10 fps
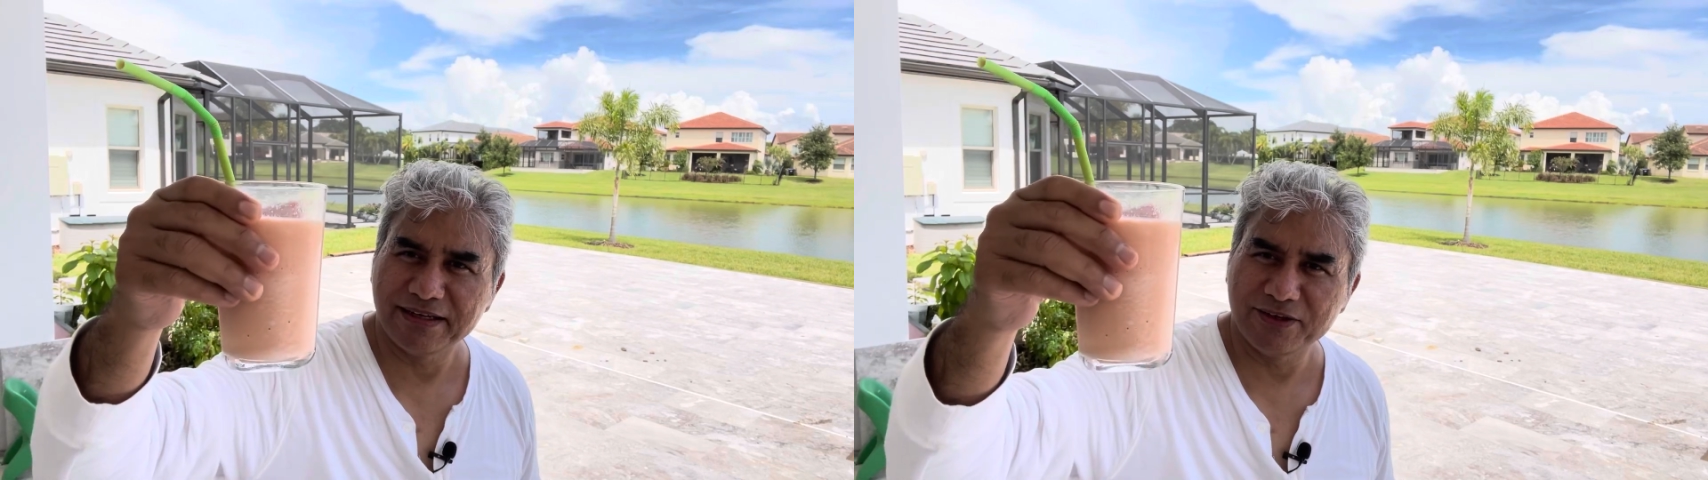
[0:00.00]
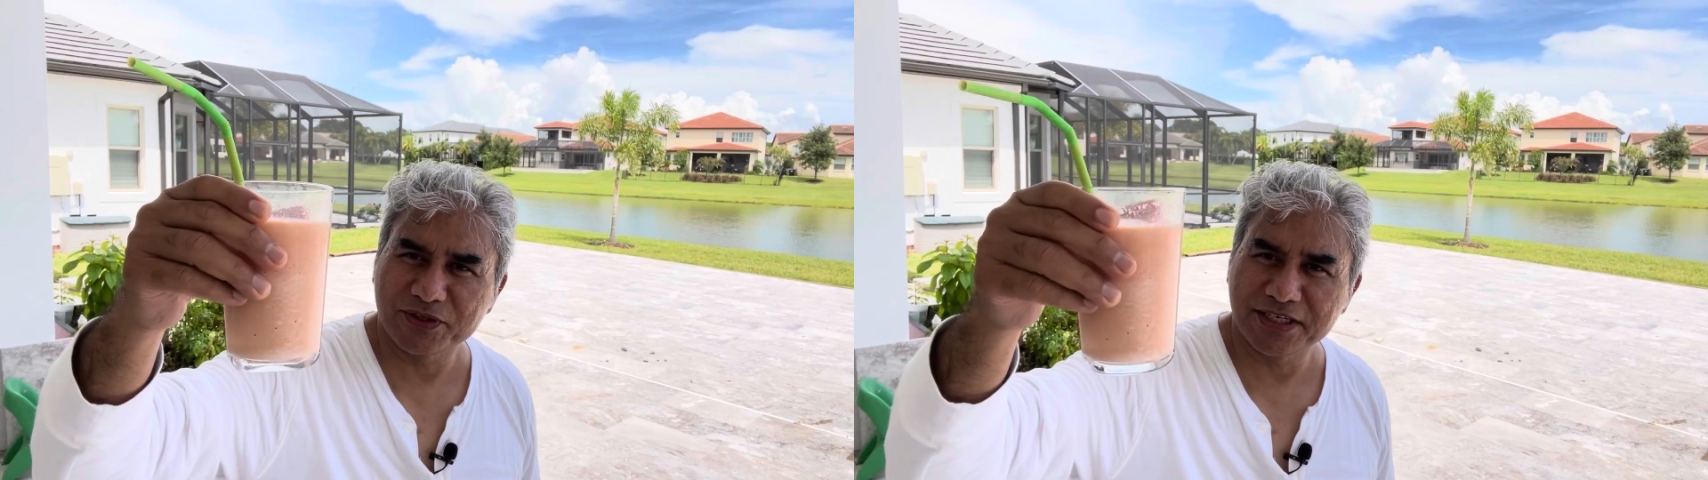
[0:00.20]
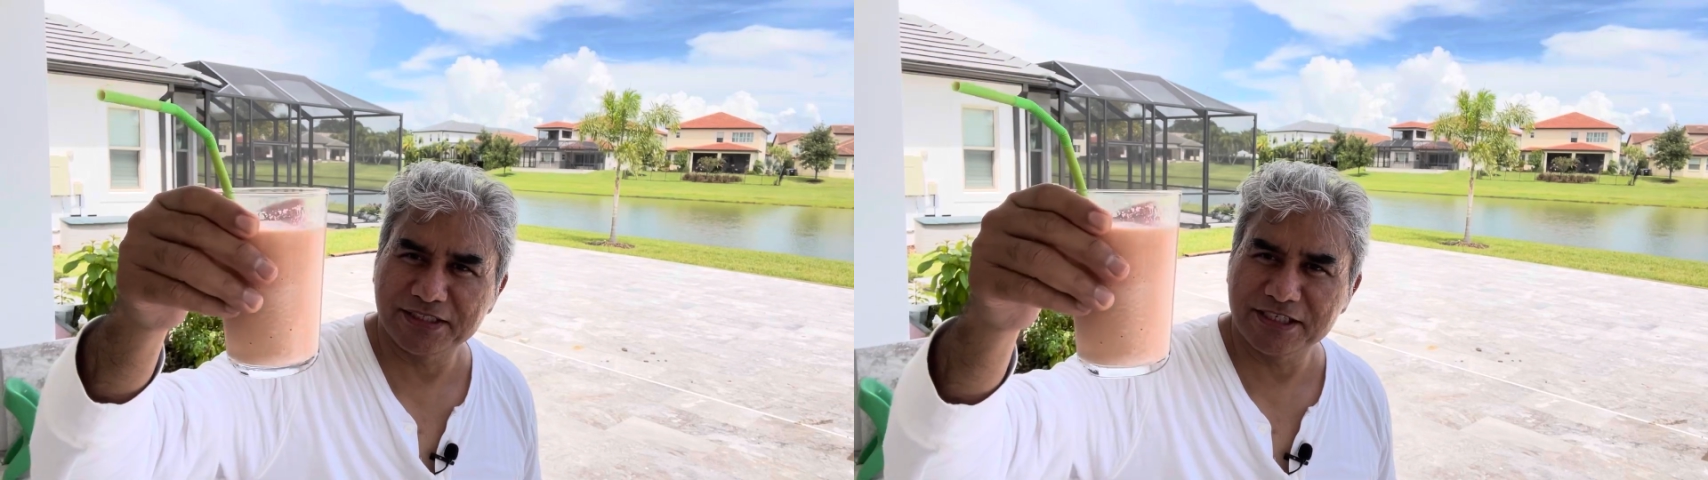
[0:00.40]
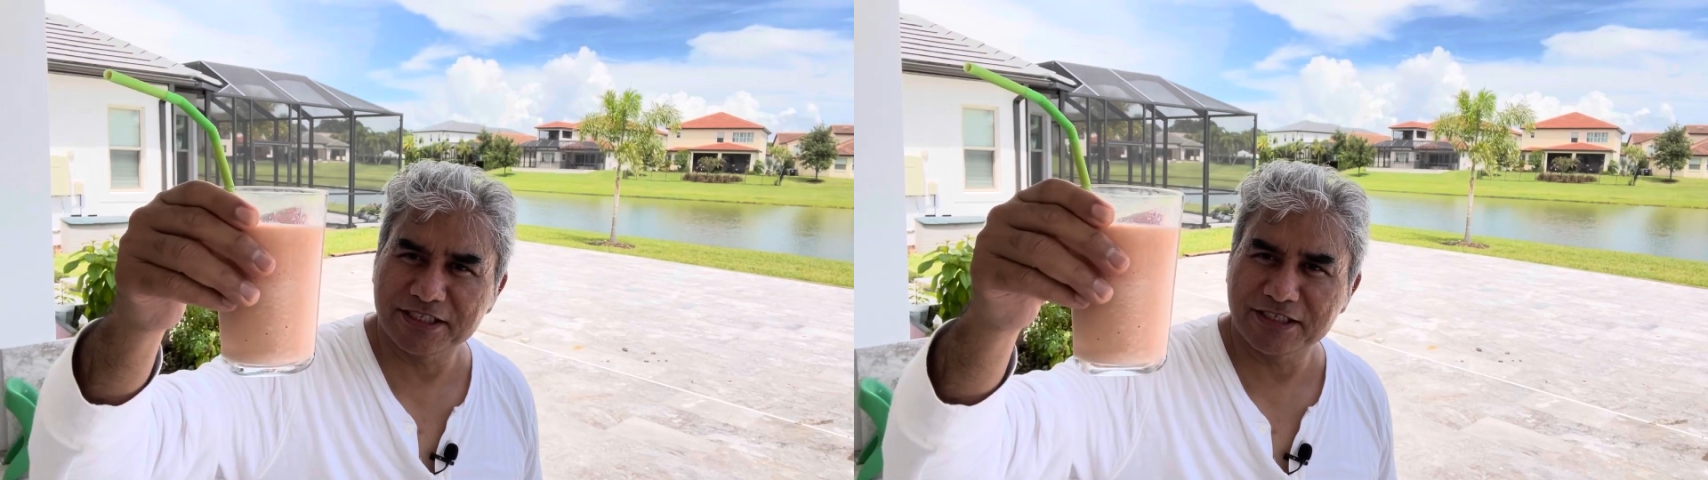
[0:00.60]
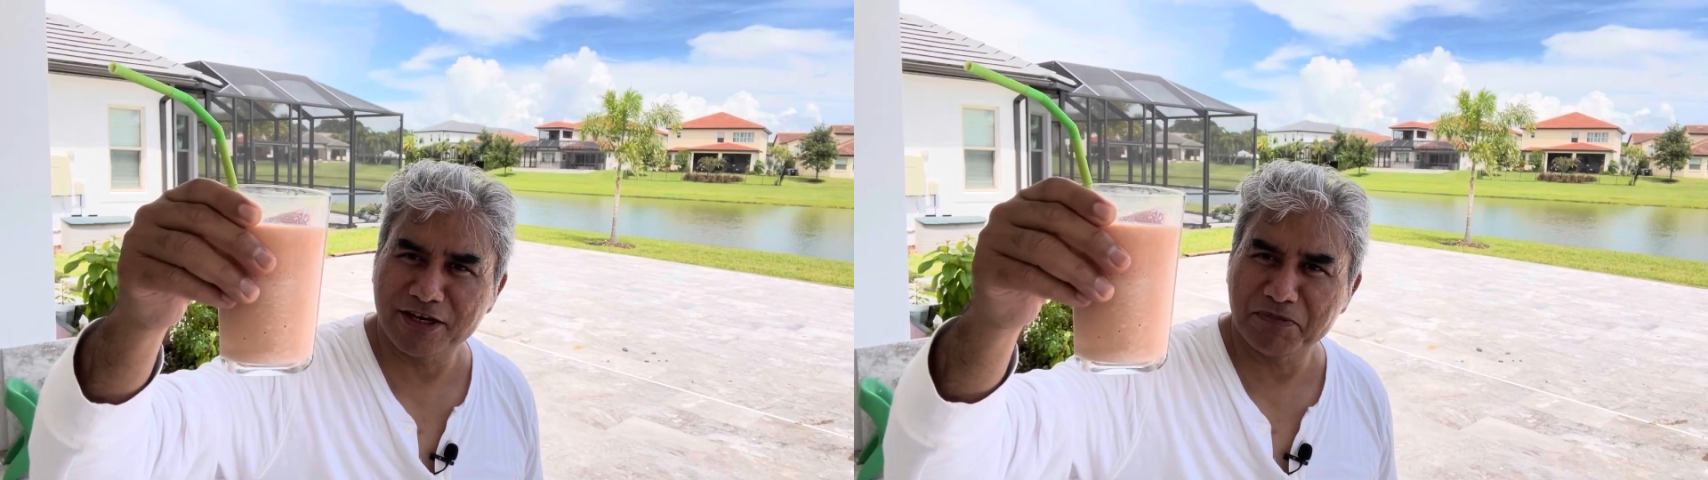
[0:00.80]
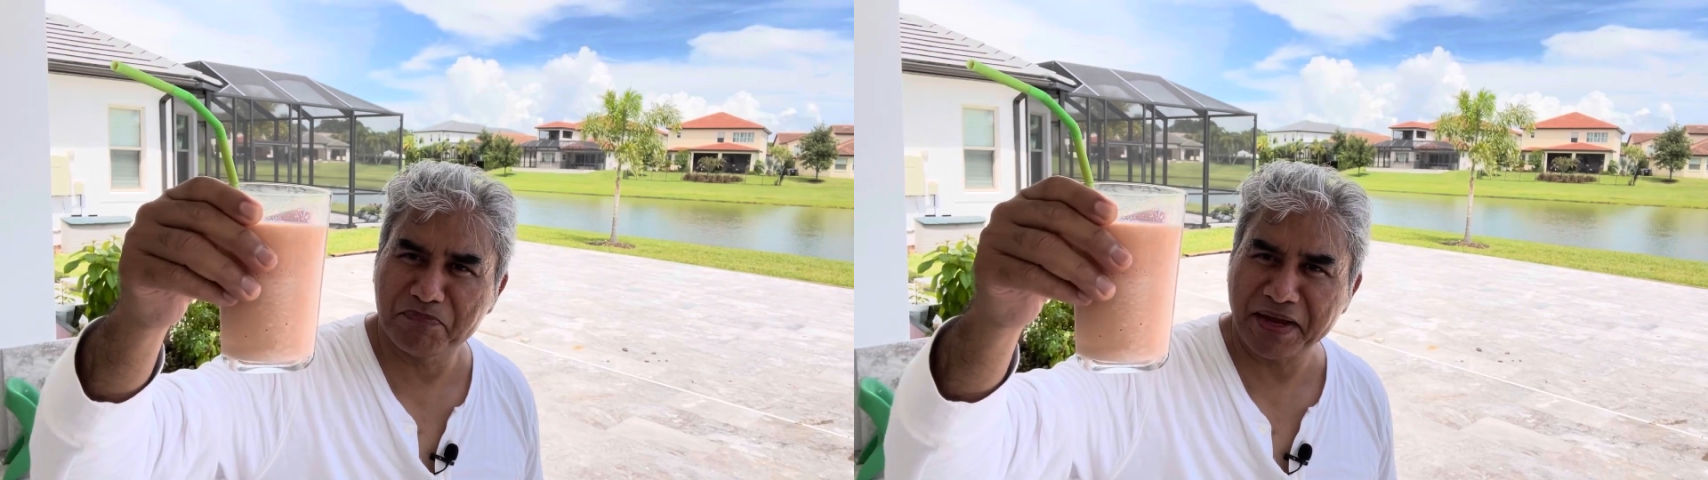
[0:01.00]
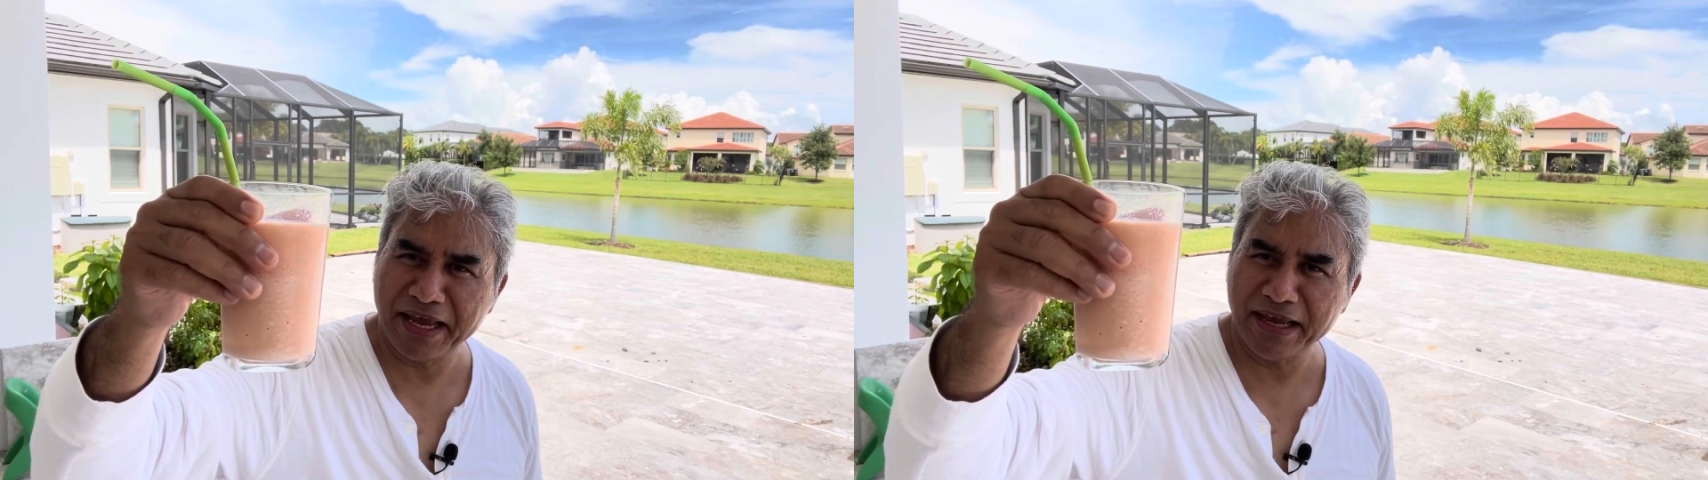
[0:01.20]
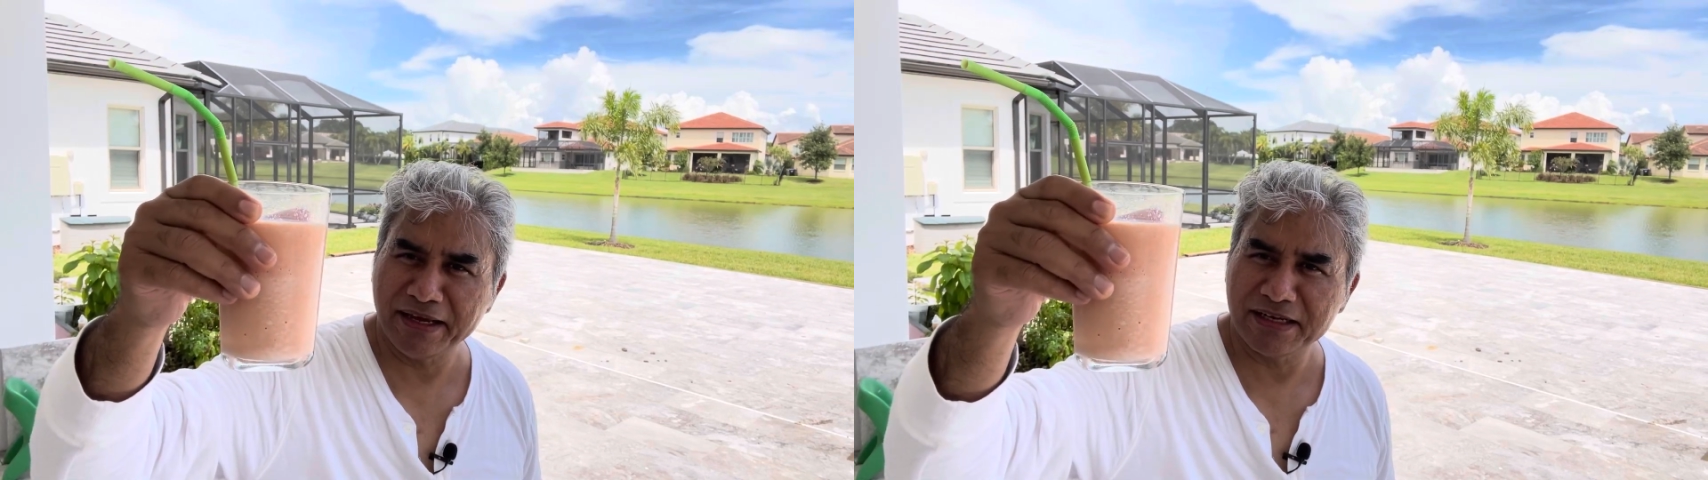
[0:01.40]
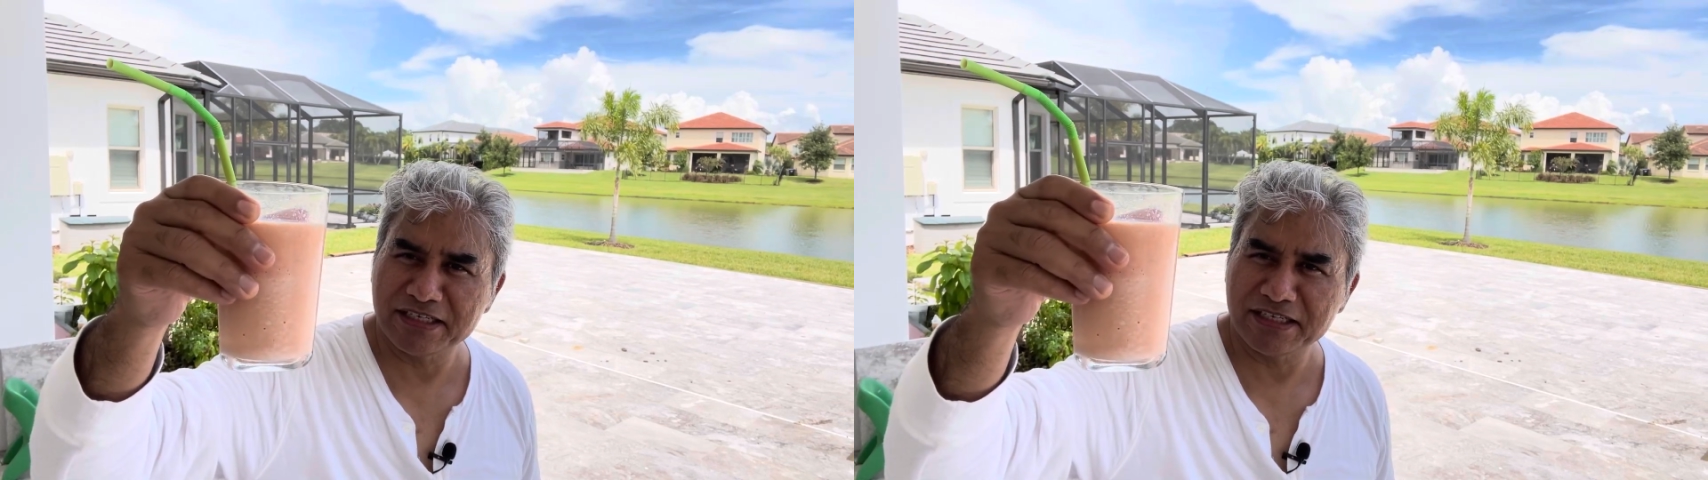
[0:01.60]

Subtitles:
look it's not pink,